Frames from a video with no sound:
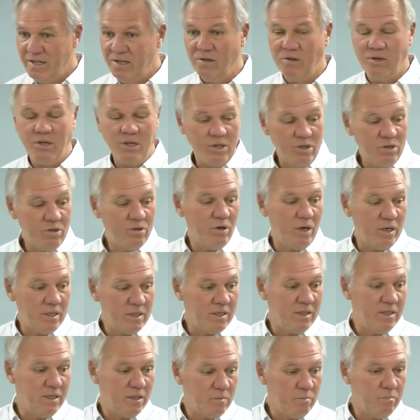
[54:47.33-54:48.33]
You can
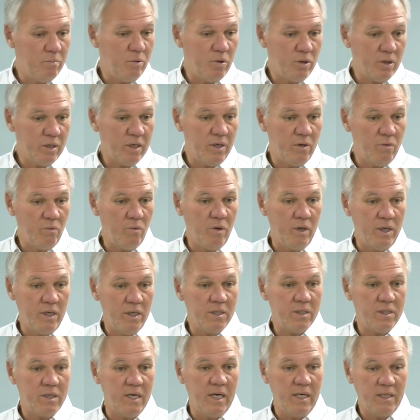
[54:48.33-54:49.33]
trust this book and
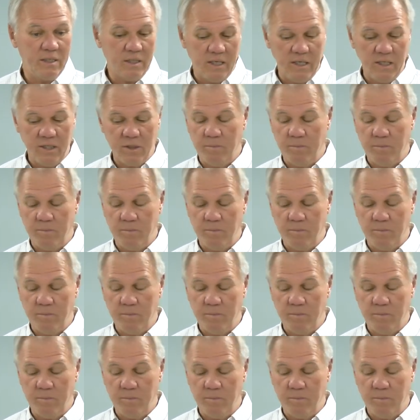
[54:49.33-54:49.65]
what it says.